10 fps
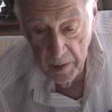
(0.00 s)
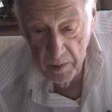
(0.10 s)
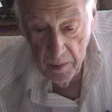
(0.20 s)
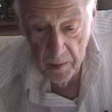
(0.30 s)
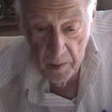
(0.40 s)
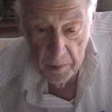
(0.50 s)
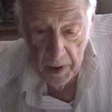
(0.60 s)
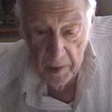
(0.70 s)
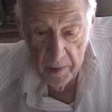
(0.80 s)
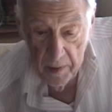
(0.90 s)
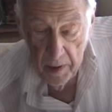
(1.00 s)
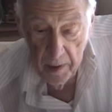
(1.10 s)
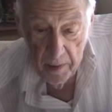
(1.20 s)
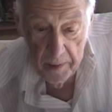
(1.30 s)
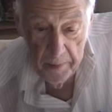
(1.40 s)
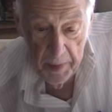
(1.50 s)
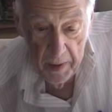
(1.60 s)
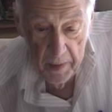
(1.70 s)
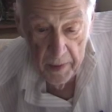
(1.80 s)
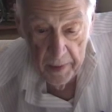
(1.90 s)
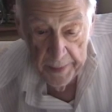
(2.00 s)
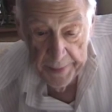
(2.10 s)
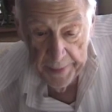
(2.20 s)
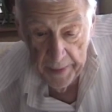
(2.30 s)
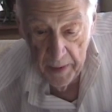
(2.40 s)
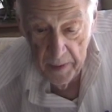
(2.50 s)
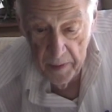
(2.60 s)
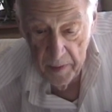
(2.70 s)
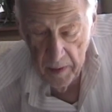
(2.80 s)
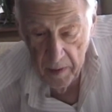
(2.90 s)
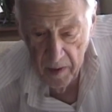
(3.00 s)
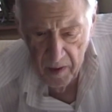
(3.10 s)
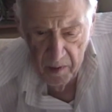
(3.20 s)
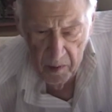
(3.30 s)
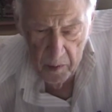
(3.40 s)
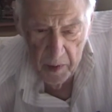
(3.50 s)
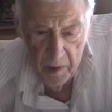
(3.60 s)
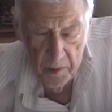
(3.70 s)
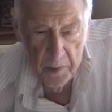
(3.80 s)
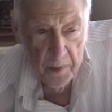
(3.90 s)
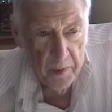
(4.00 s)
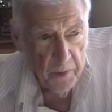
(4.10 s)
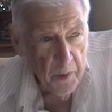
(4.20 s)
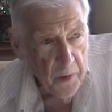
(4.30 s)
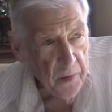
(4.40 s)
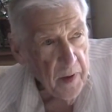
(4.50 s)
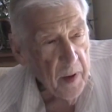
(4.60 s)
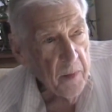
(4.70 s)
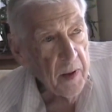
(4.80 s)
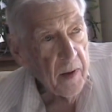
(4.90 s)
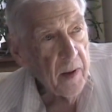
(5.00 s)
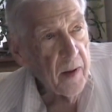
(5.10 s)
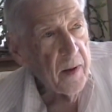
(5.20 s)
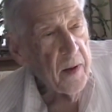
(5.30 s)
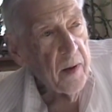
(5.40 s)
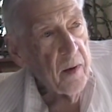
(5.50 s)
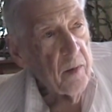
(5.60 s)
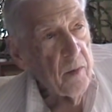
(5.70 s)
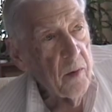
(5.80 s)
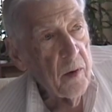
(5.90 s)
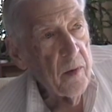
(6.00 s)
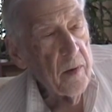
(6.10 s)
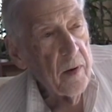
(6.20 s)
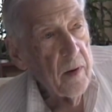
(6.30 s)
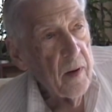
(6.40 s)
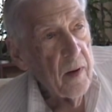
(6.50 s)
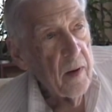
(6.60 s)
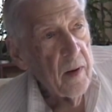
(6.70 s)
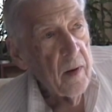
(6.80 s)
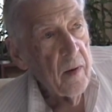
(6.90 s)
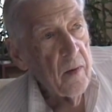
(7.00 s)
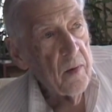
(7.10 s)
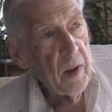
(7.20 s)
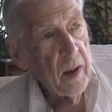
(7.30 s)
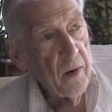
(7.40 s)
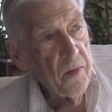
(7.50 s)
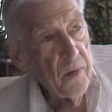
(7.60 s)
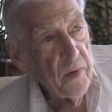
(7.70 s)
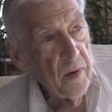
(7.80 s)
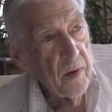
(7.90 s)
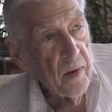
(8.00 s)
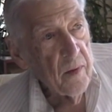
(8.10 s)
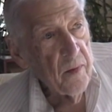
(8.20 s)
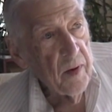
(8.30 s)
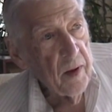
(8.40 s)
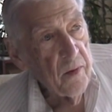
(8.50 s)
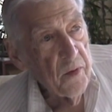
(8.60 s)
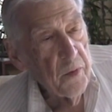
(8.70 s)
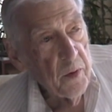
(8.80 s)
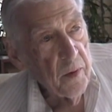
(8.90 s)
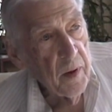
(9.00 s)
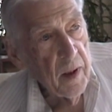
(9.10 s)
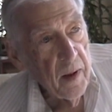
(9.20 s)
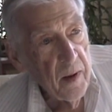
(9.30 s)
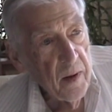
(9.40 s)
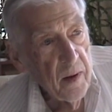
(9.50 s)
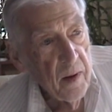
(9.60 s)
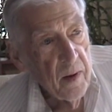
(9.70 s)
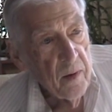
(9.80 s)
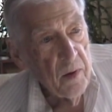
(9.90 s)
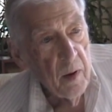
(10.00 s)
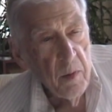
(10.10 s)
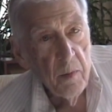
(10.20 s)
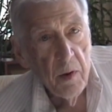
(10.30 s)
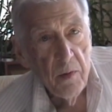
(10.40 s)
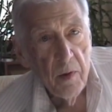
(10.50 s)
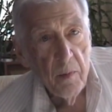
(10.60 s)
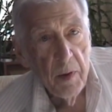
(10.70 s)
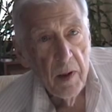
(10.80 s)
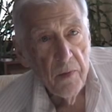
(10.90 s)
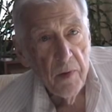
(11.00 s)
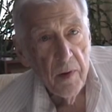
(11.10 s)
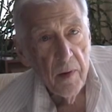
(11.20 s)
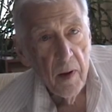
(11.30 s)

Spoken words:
I called it Bagatelle. I don't know whether this is the first time that I wrote jazz things for a chamber music piece.